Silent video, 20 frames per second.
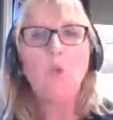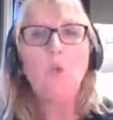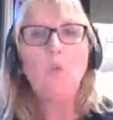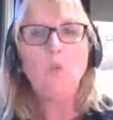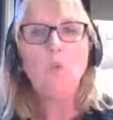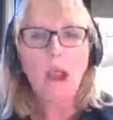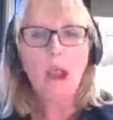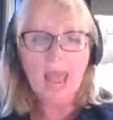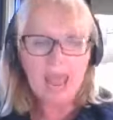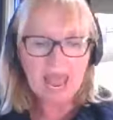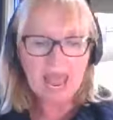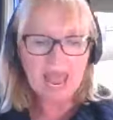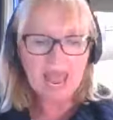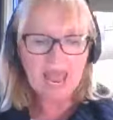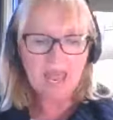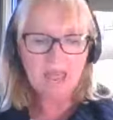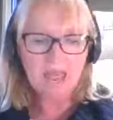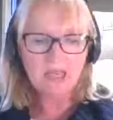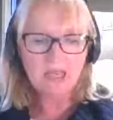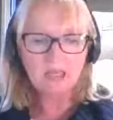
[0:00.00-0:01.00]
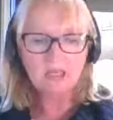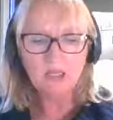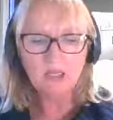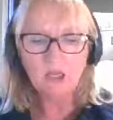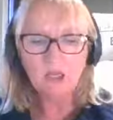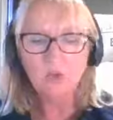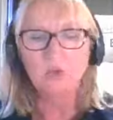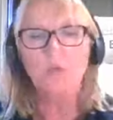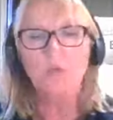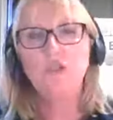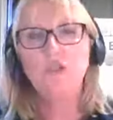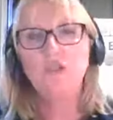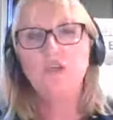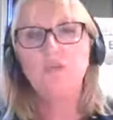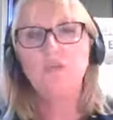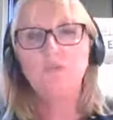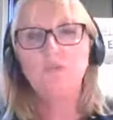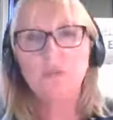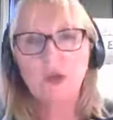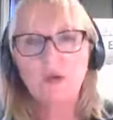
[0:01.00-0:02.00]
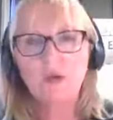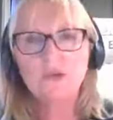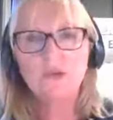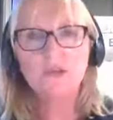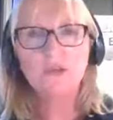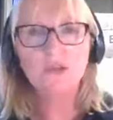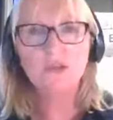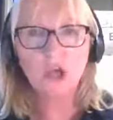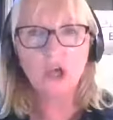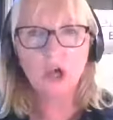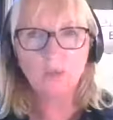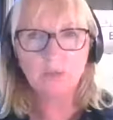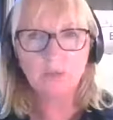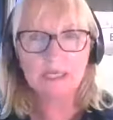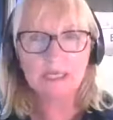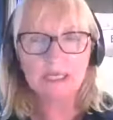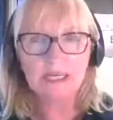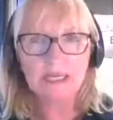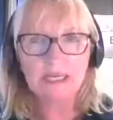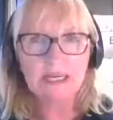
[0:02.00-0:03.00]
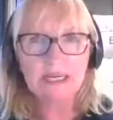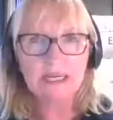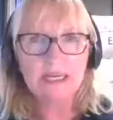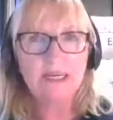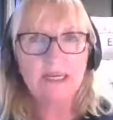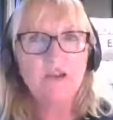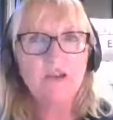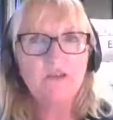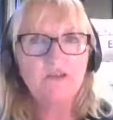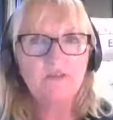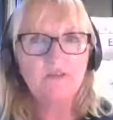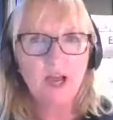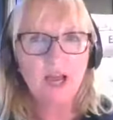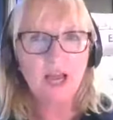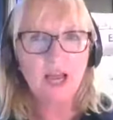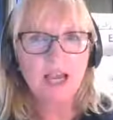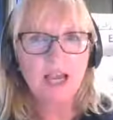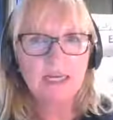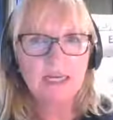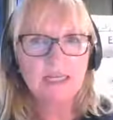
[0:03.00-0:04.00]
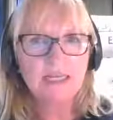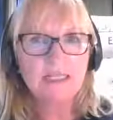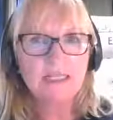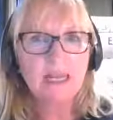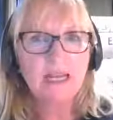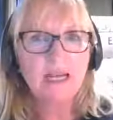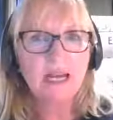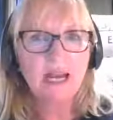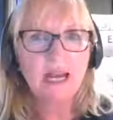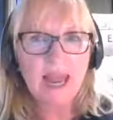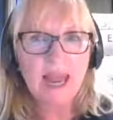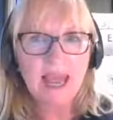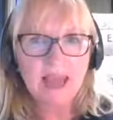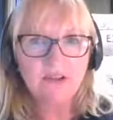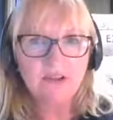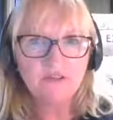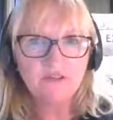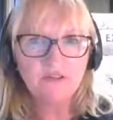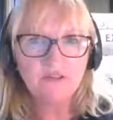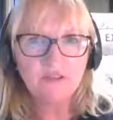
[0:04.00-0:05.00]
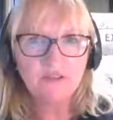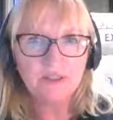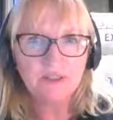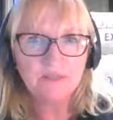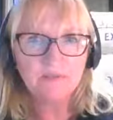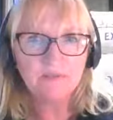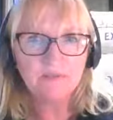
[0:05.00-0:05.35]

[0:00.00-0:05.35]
Where would you most commonly find a clef?